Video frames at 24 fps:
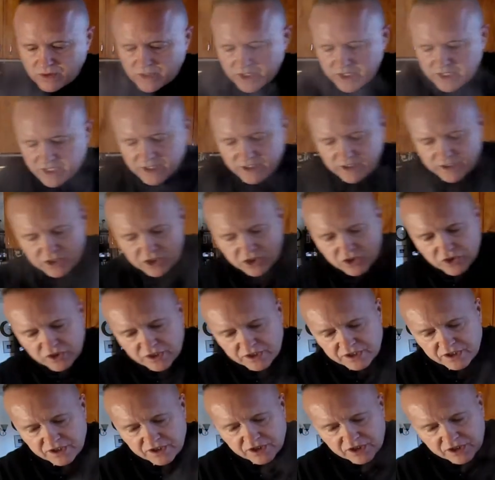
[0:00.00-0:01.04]
Okay, this
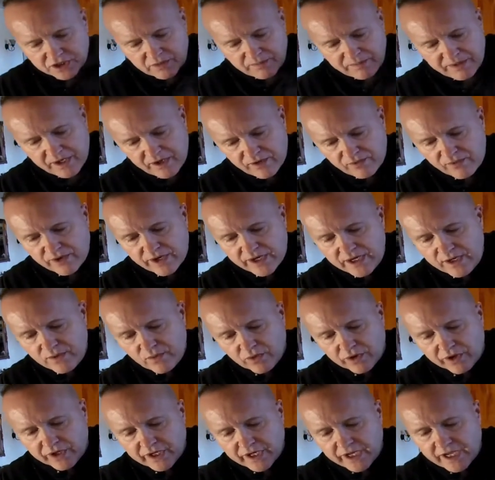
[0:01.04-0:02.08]
sausage is about ready.
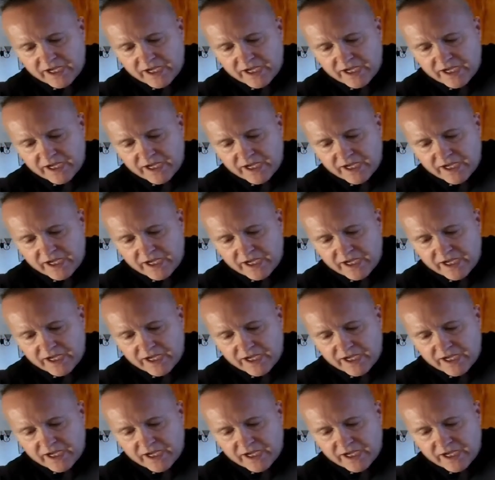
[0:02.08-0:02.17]
We're going to